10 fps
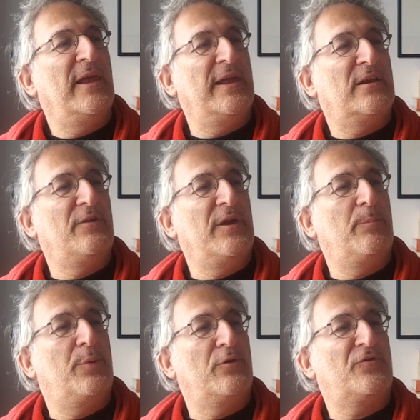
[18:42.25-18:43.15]
including
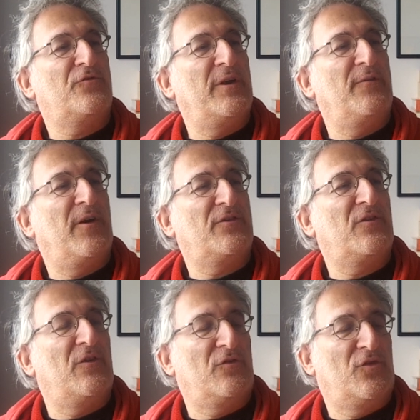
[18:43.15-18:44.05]
books, street
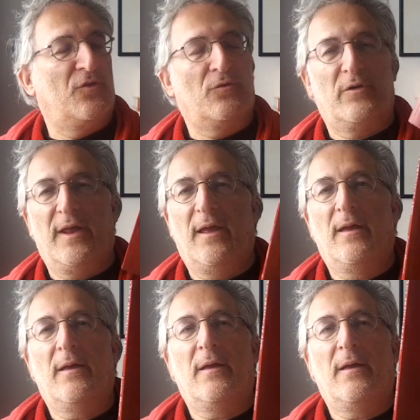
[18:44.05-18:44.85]
fashion, and jewellery.